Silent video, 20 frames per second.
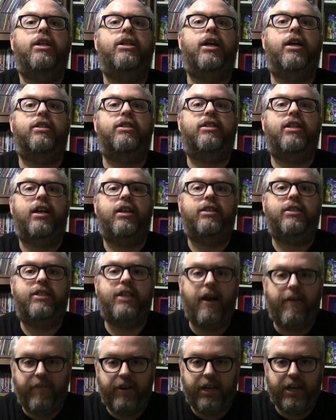just
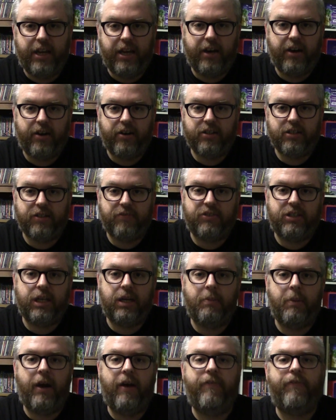seventy years of
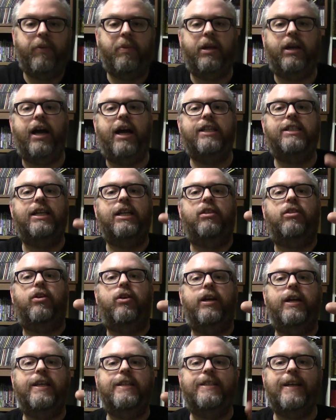cinema from the nineteen
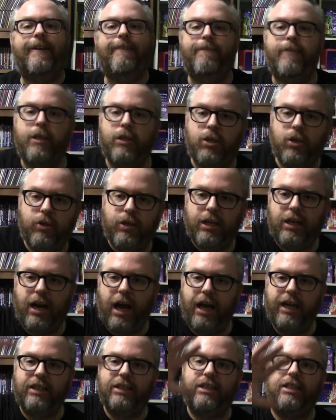thirties to the
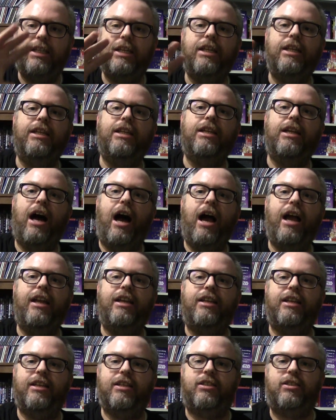nineteen
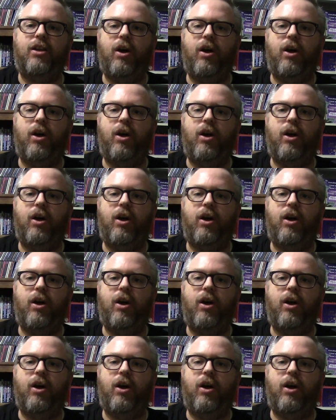nineties.